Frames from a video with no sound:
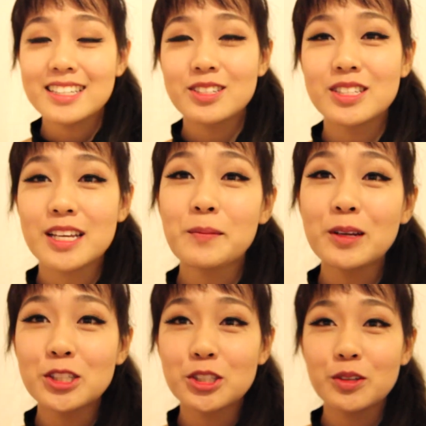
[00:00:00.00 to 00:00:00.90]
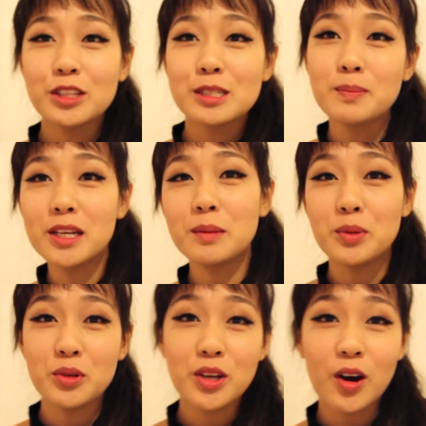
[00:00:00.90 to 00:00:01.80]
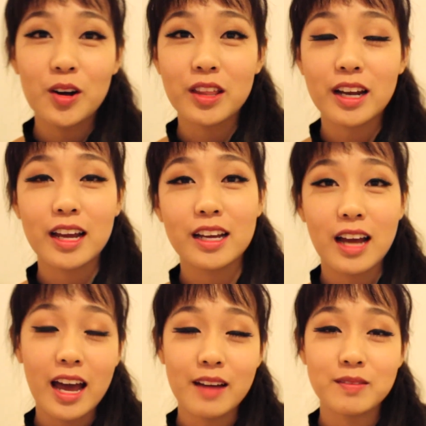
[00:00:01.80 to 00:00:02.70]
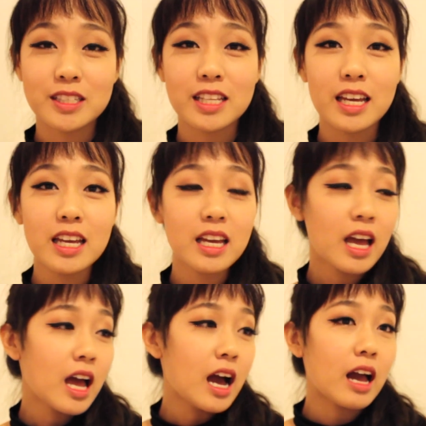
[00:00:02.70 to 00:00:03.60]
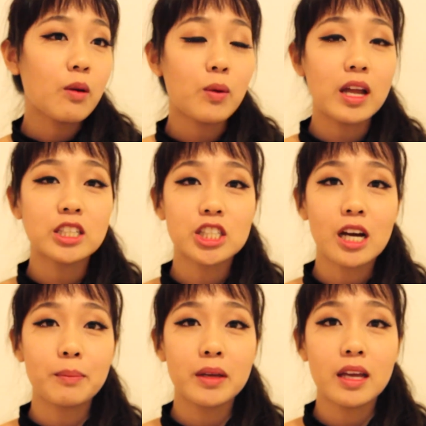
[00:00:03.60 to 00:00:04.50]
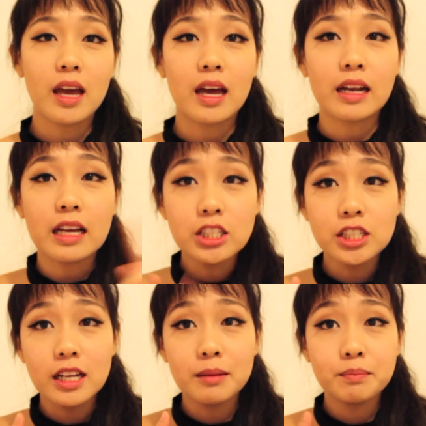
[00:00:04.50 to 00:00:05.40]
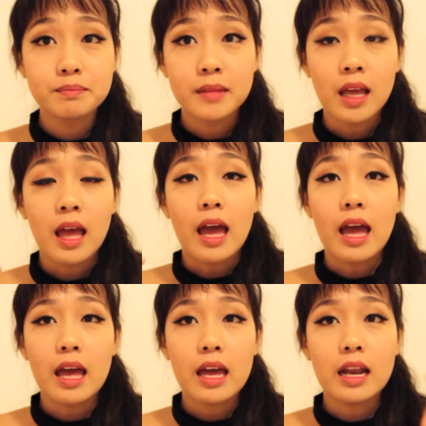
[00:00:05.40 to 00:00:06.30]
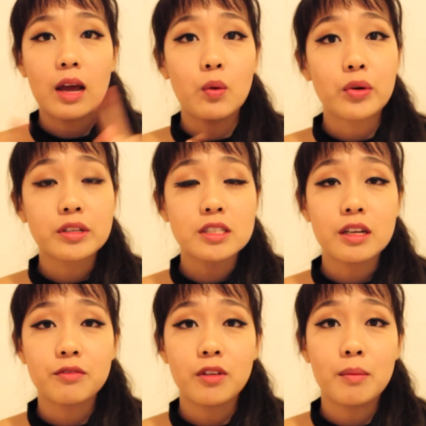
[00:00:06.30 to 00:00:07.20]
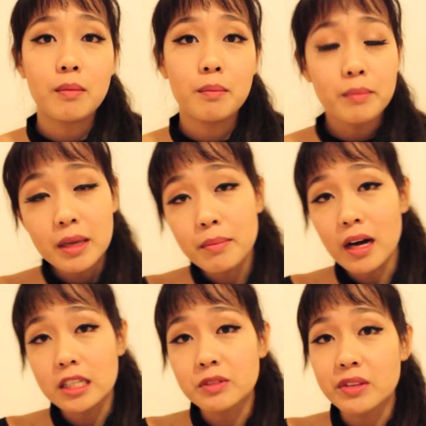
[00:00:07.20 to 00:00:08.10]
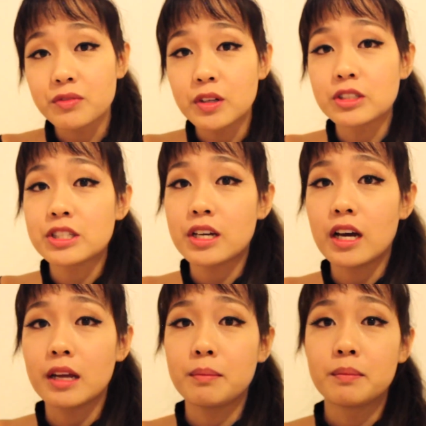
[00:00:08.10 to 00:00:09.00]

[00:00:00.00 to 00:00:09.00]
guys, so today I'm going to show you this mini beauty haul that I have today. I went shopping at H&M and I ordered stuff from Memebox for the first time.